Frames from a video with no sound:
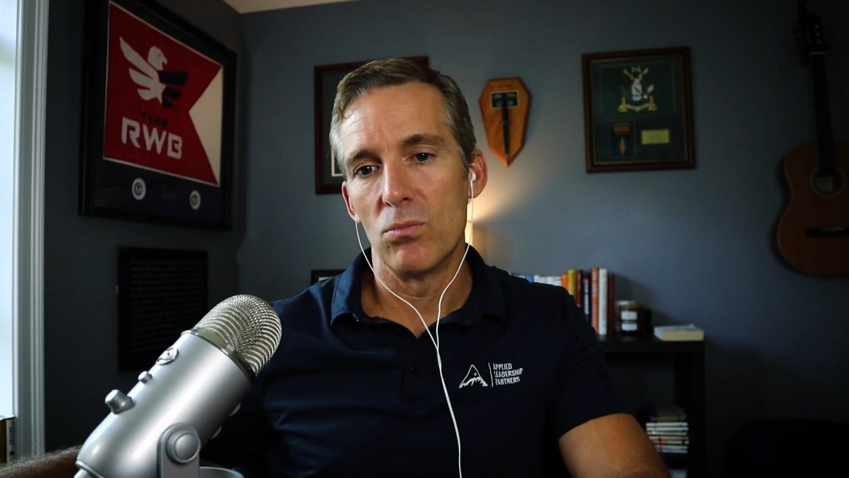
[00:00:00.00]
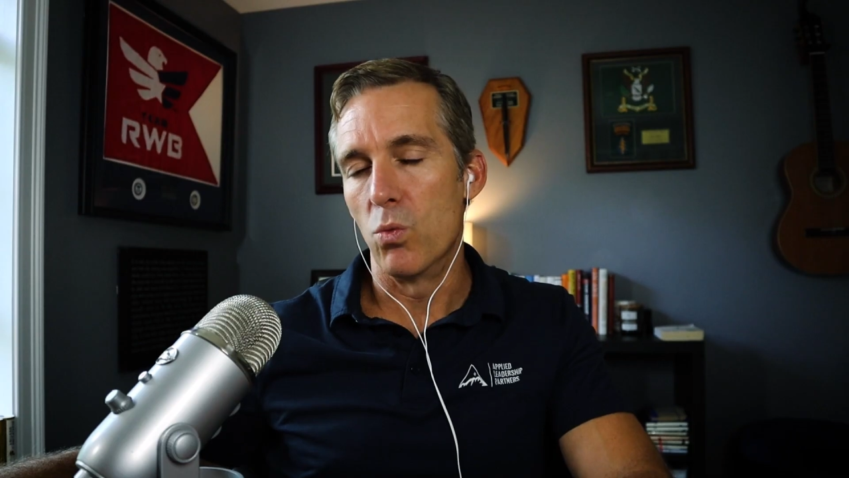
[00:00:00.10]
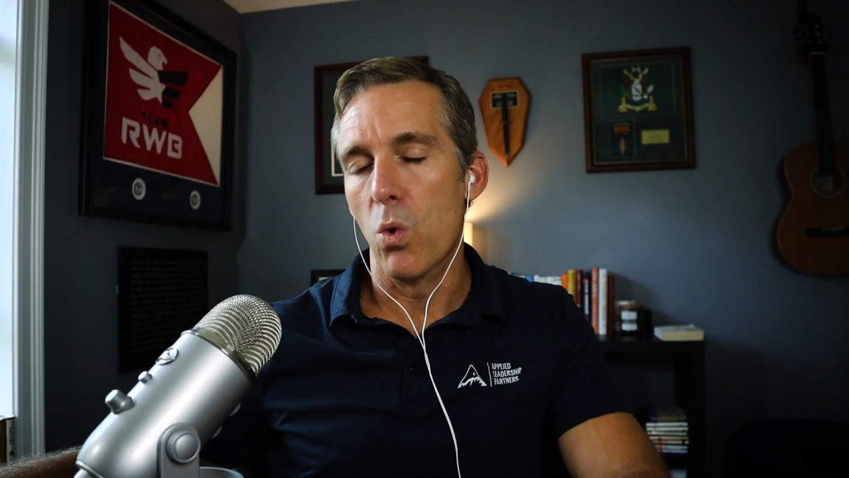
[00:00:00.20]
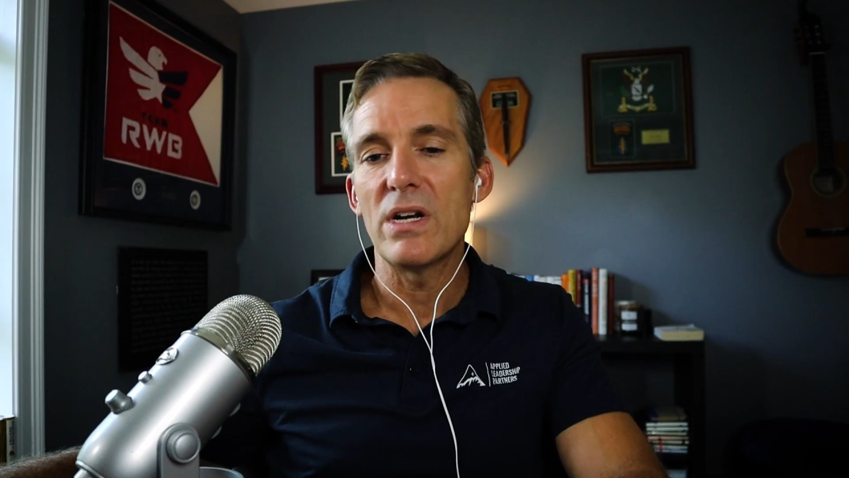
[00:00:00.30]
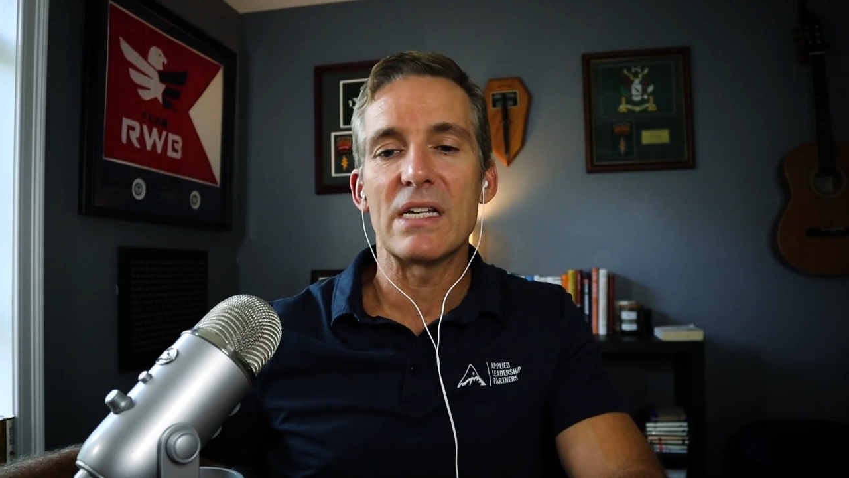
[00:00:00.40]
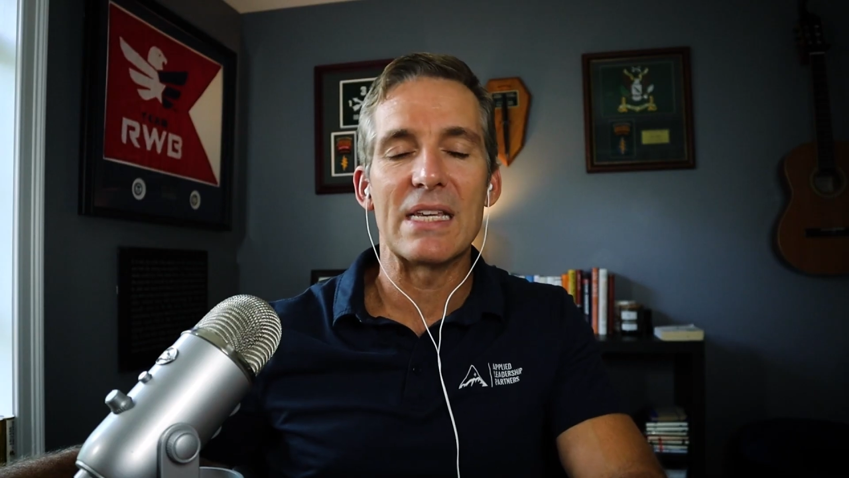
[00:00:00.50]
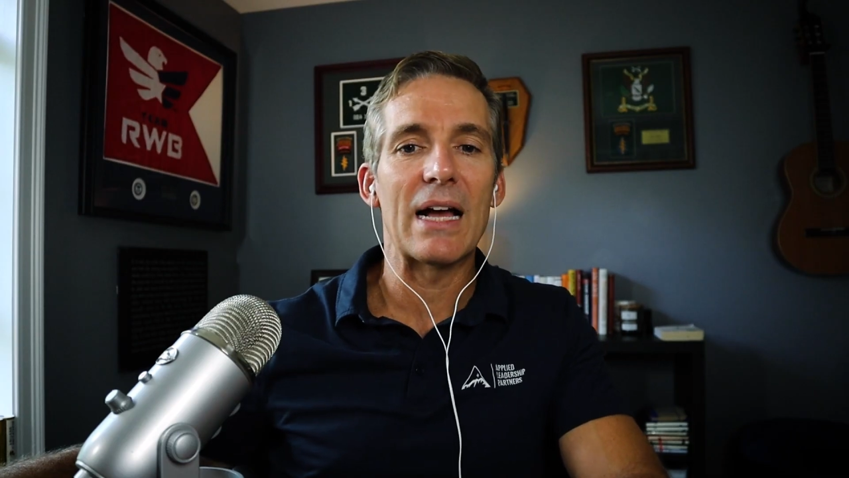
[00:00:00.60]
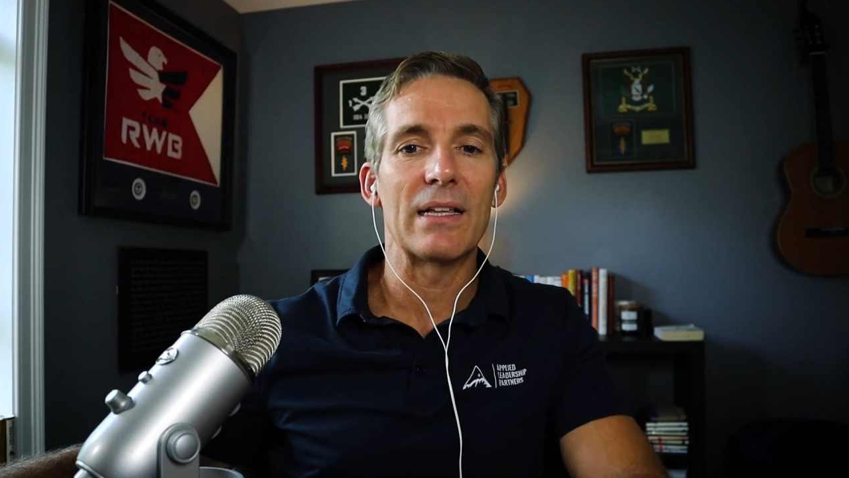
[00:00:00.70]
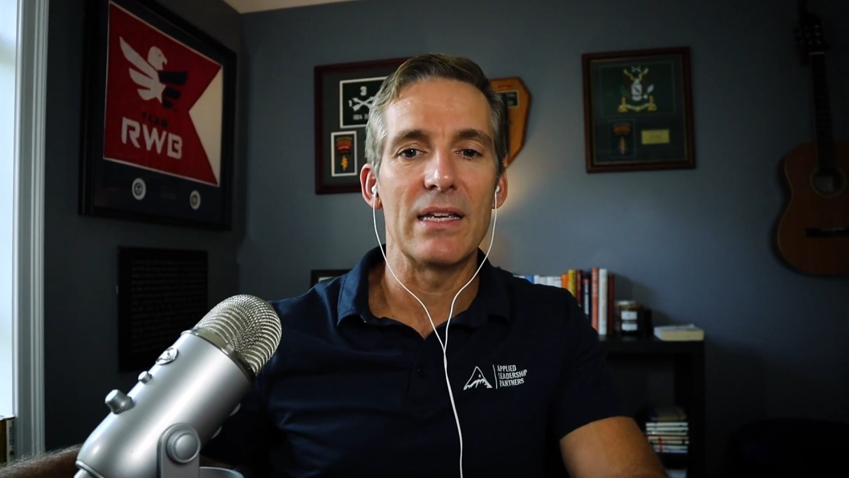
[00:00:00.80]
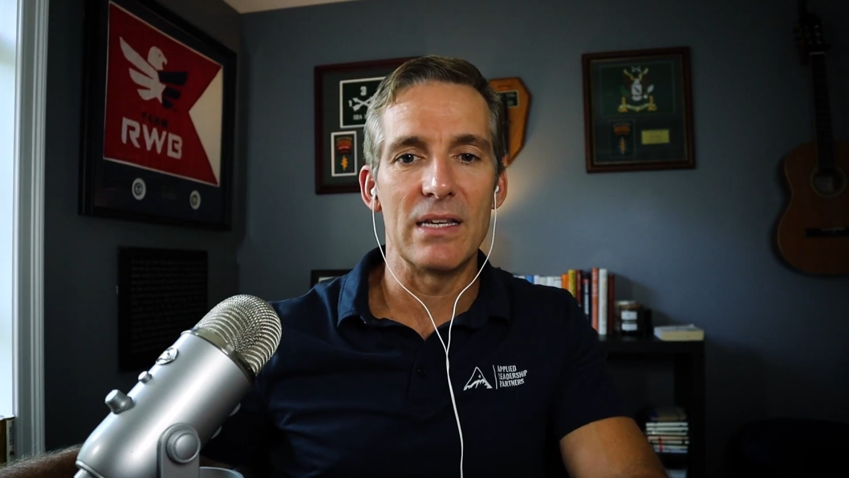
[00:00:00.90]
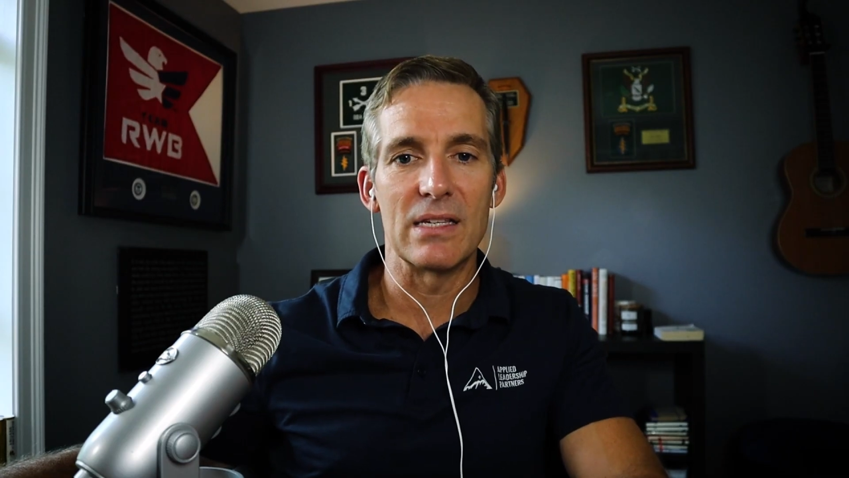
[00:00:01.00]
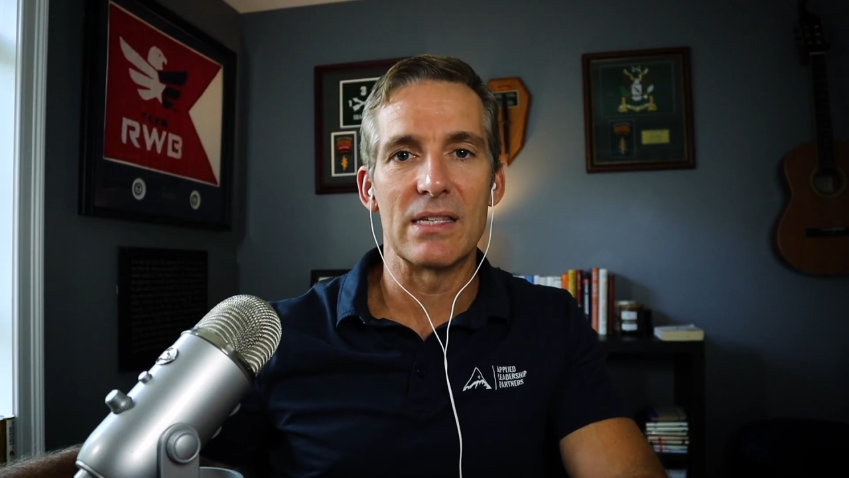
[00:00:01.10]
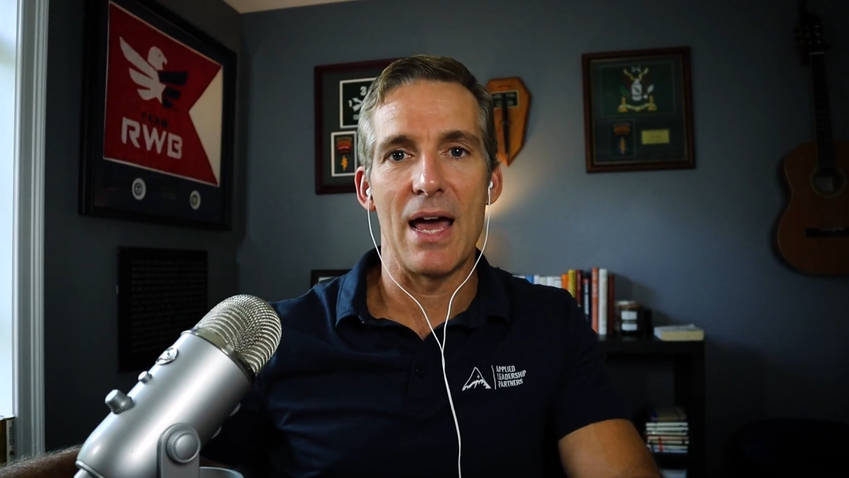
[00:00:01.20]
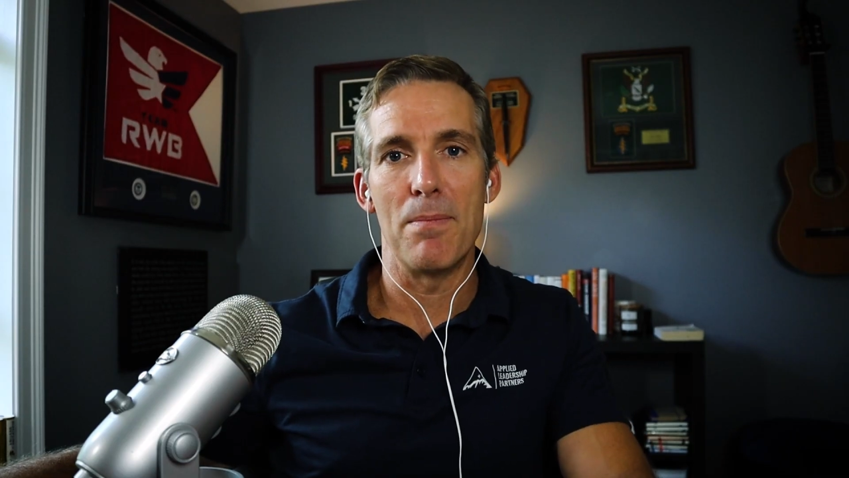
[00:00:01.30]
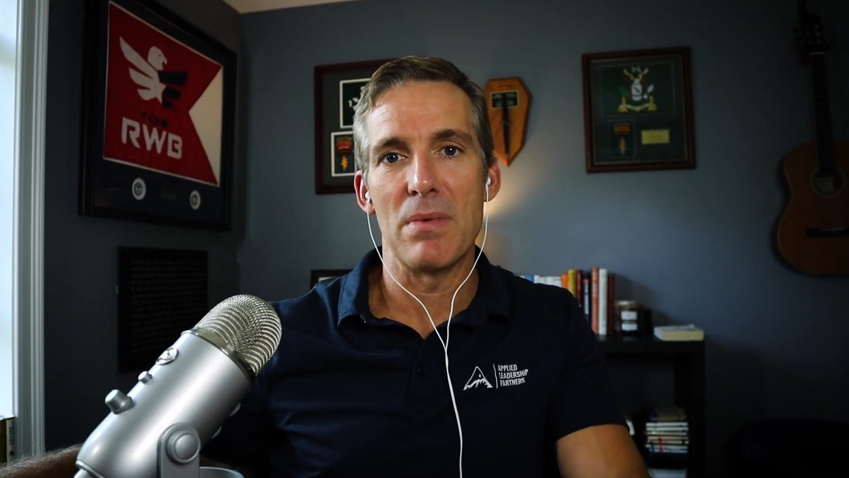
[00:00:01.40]
What exactly does
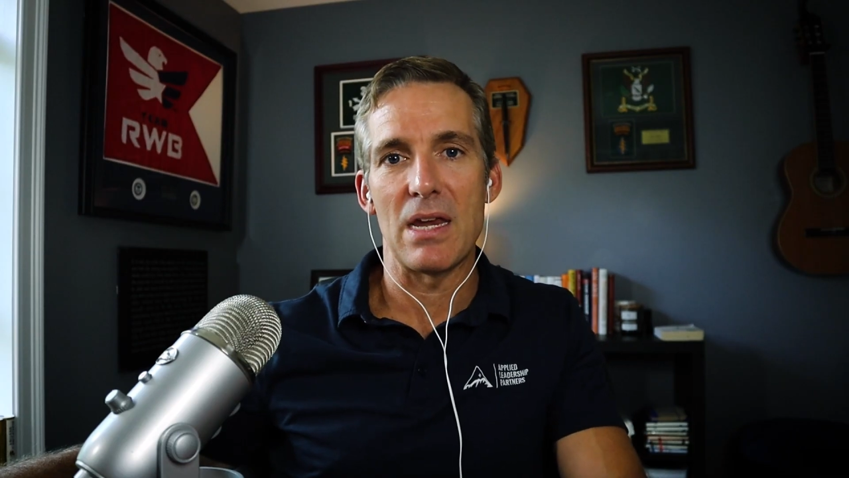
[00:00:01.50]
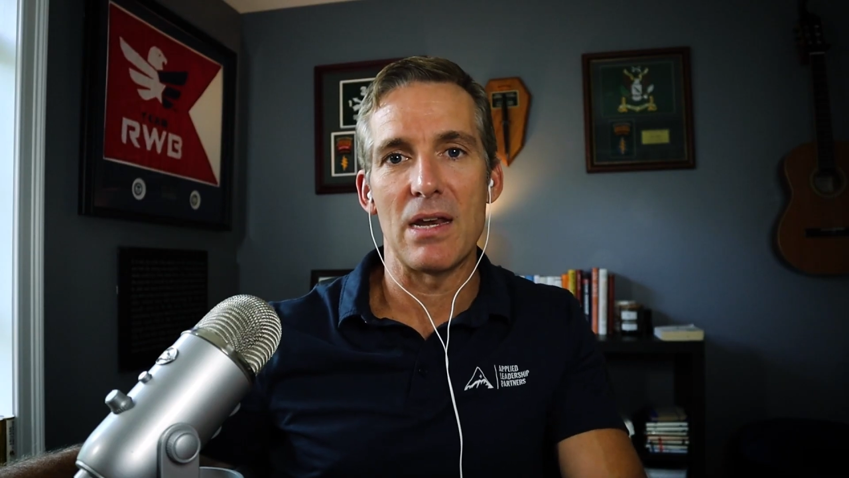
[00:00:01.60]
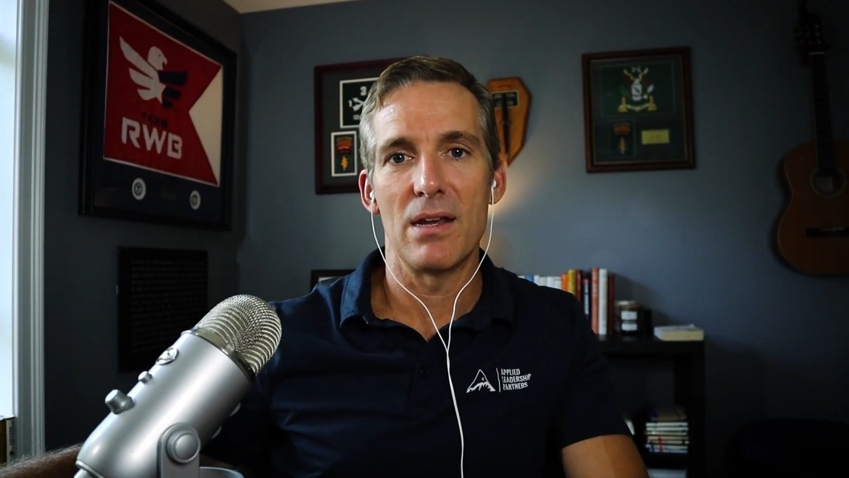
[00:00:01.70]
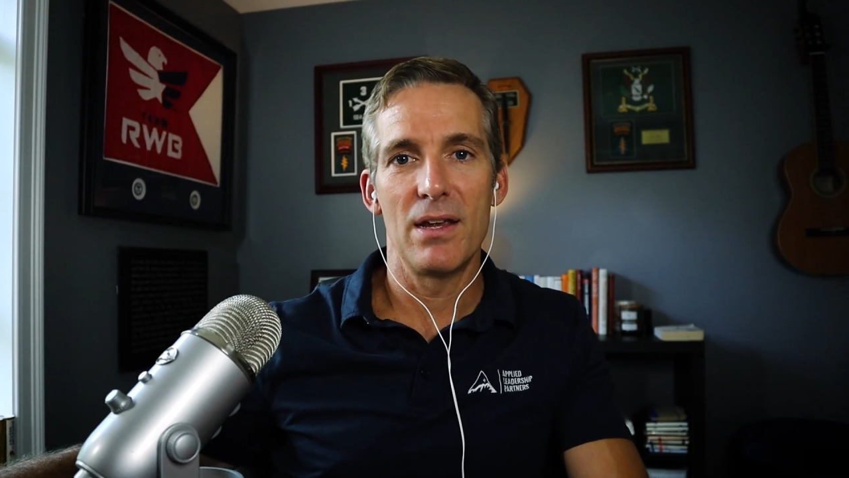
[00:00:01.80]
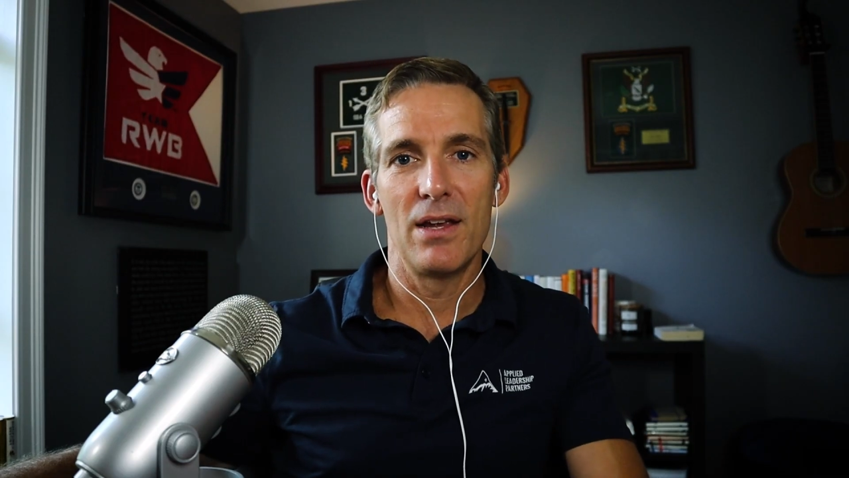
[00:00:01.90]
that mean?